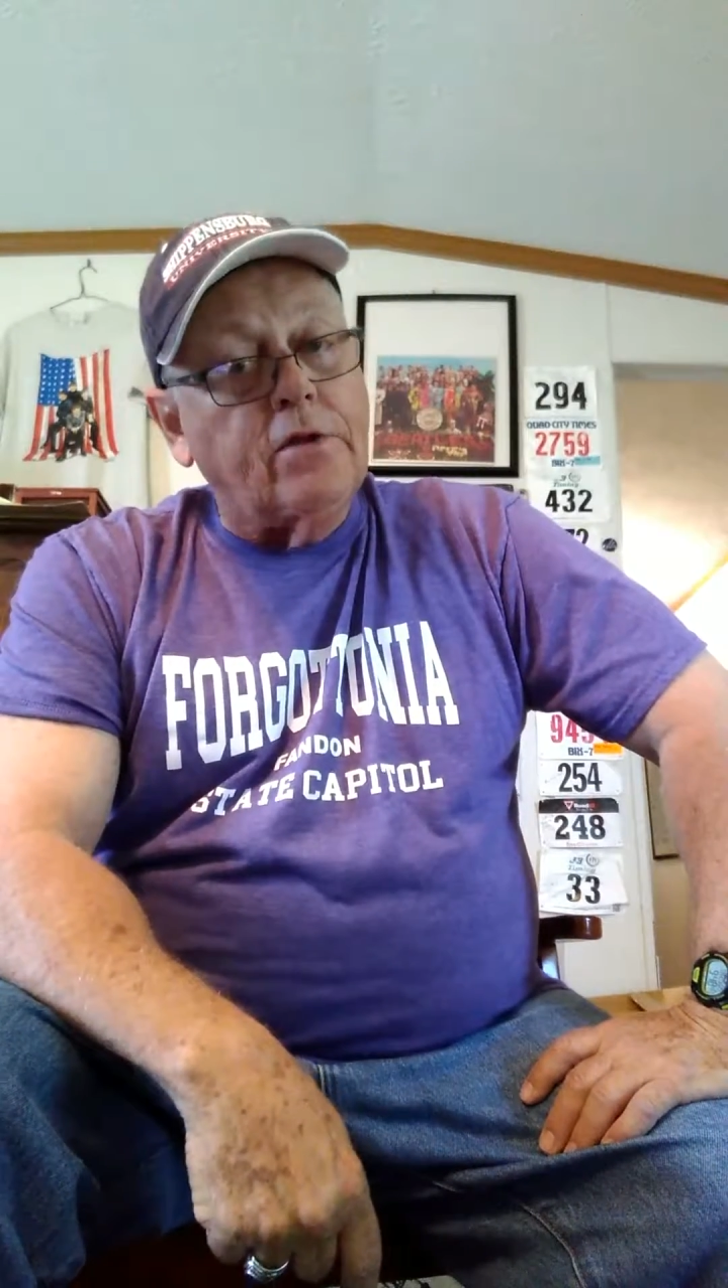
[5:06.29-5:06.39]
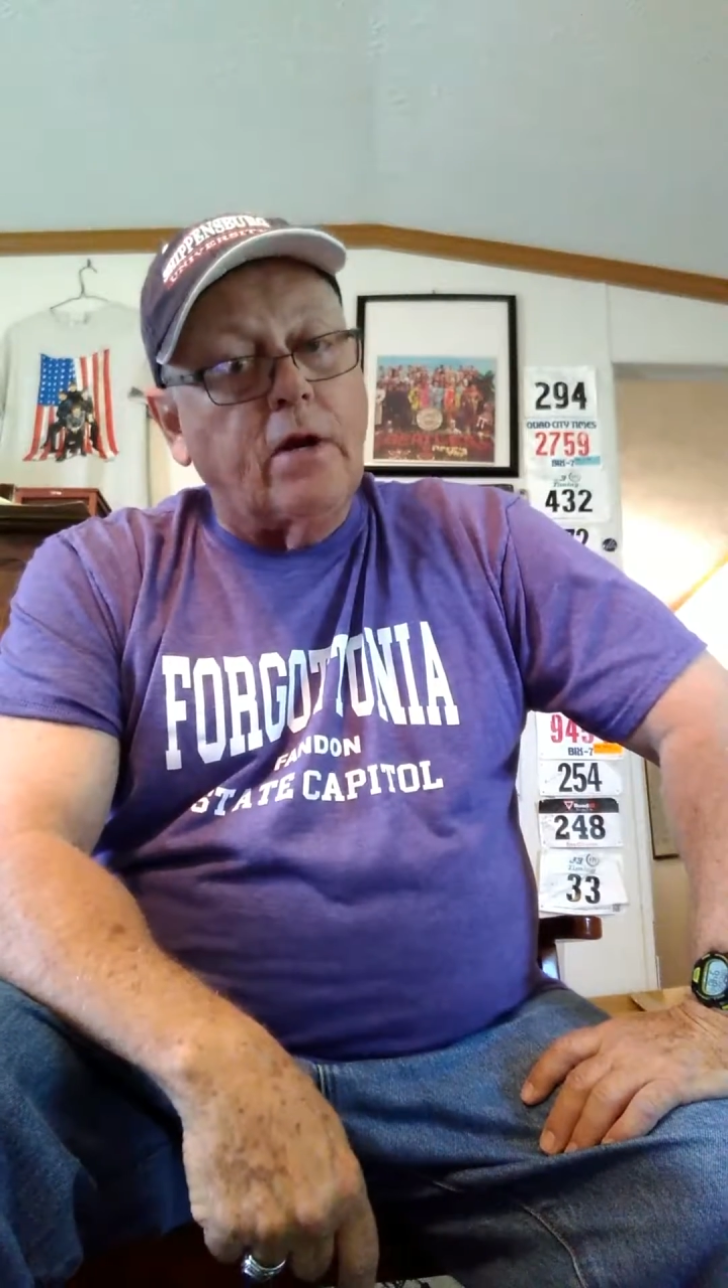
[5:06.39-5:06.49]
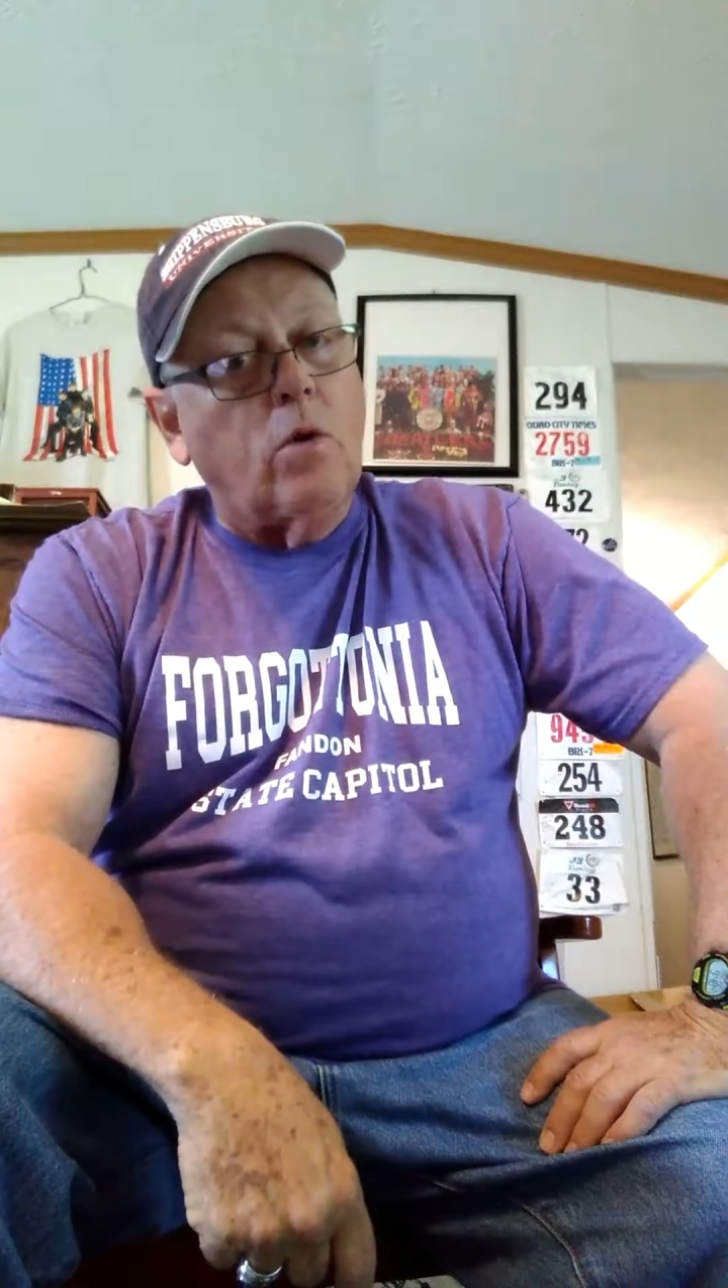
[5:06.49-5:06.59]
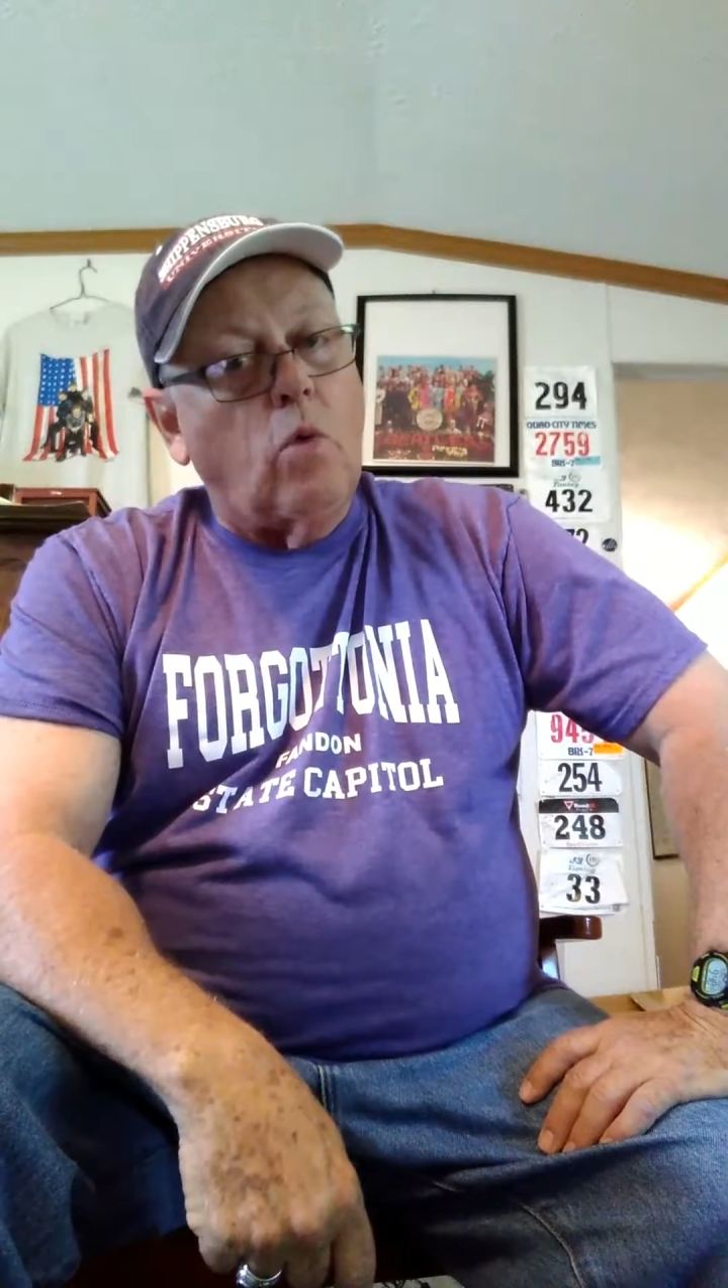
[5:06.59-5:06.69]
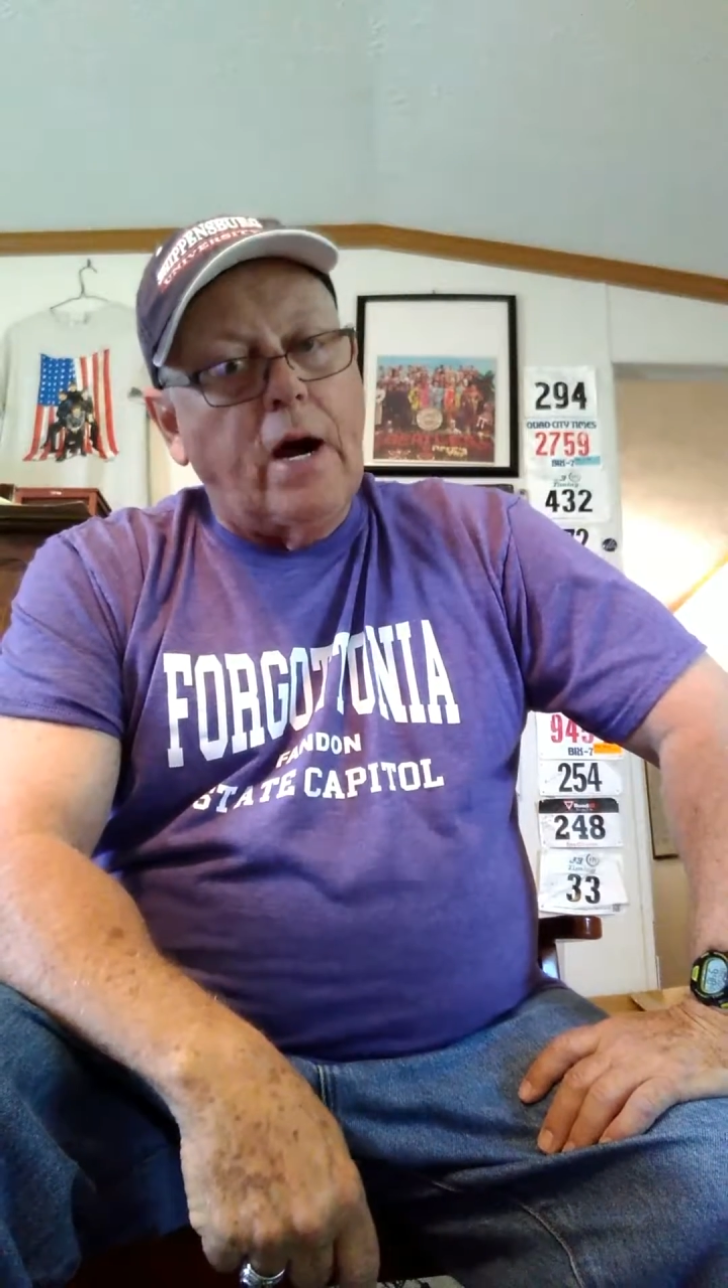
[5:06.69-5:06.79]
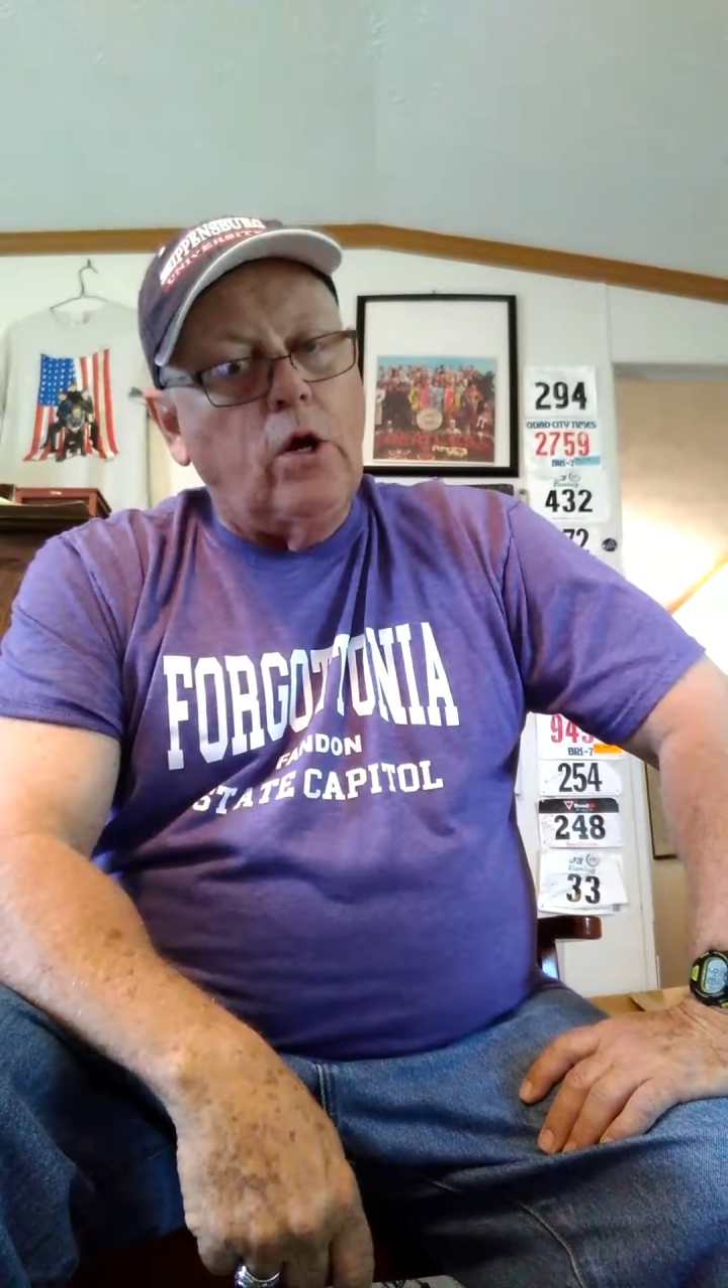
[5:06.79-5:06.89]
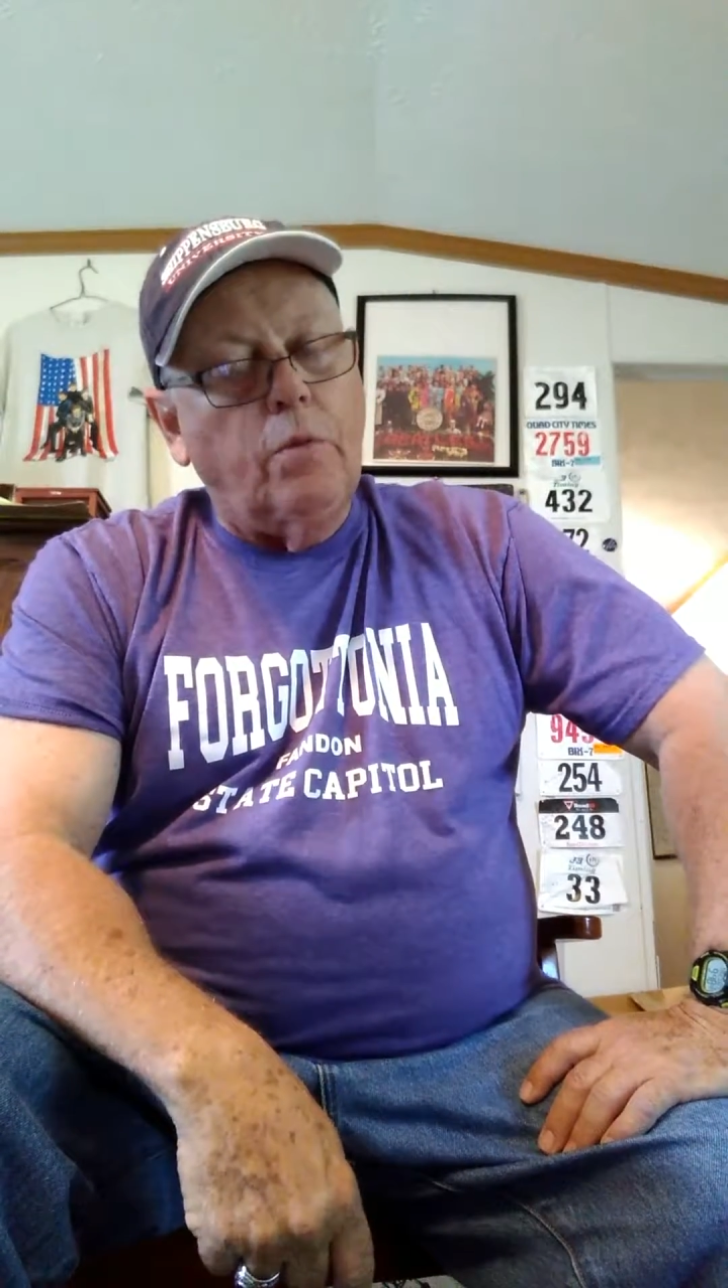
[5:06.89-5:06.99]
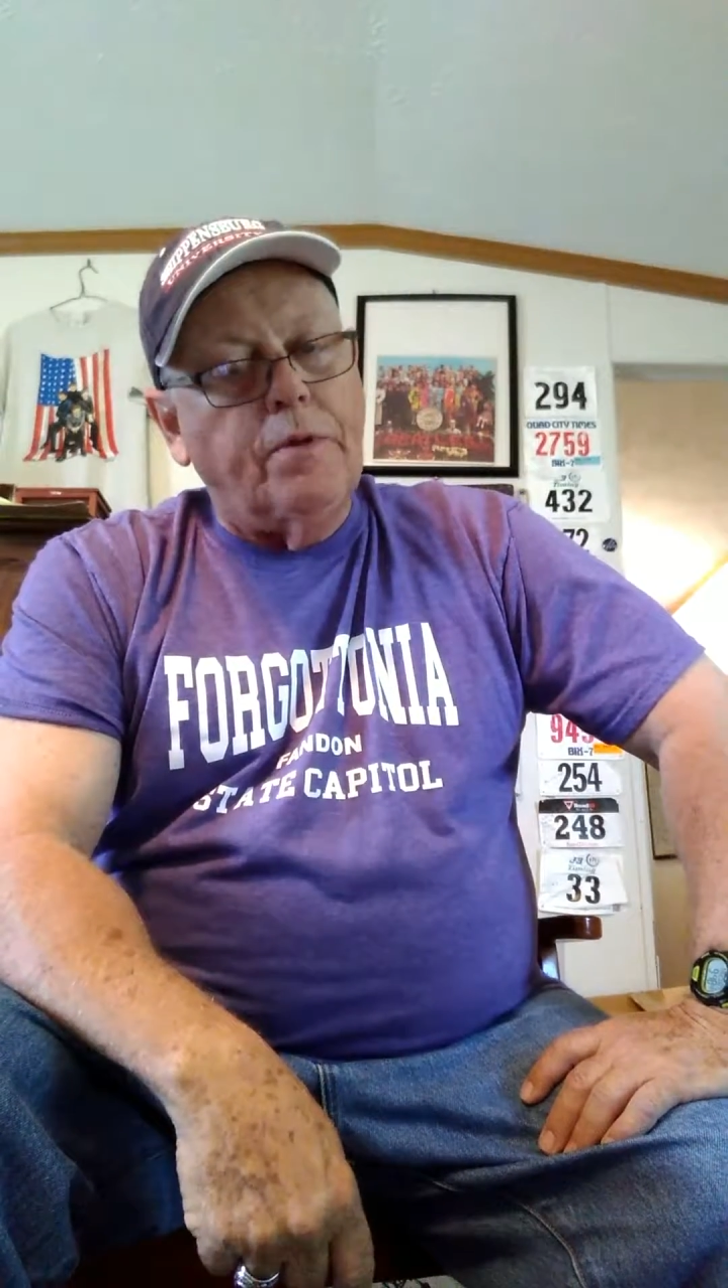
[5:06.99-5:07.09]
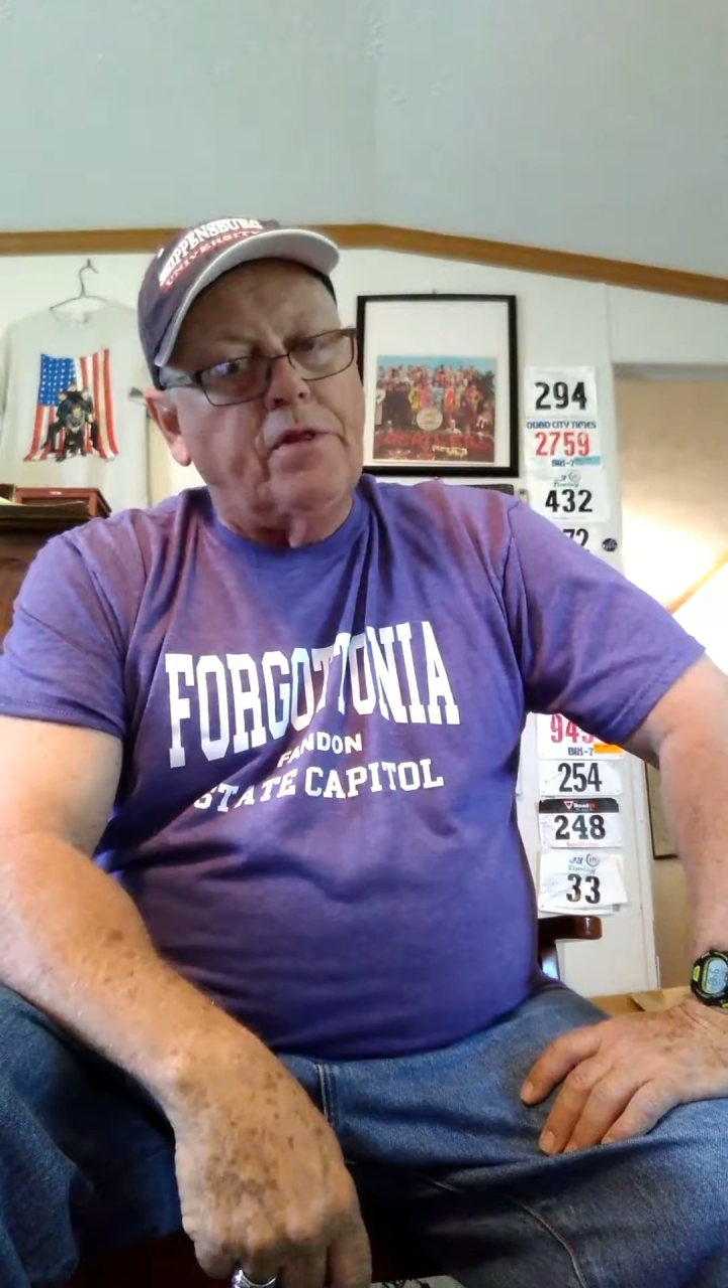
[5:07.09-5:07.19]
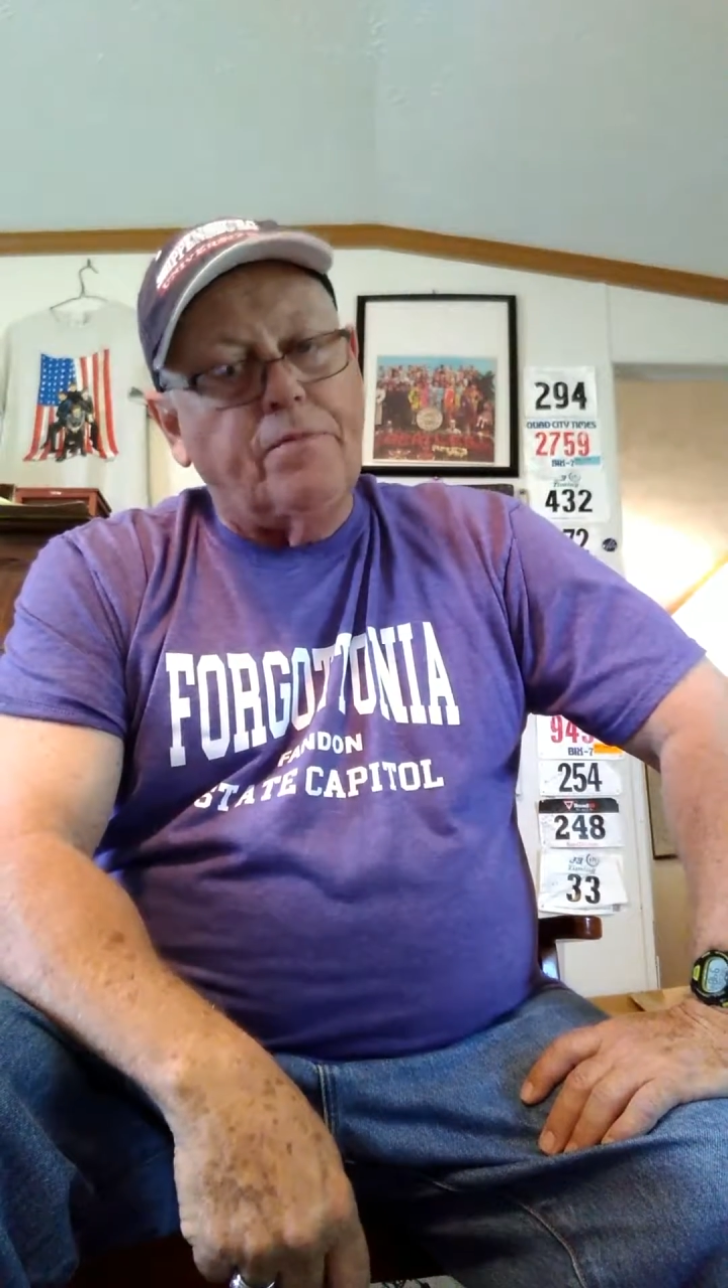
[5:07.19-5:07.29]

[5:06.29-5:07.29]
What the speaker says: in our wide open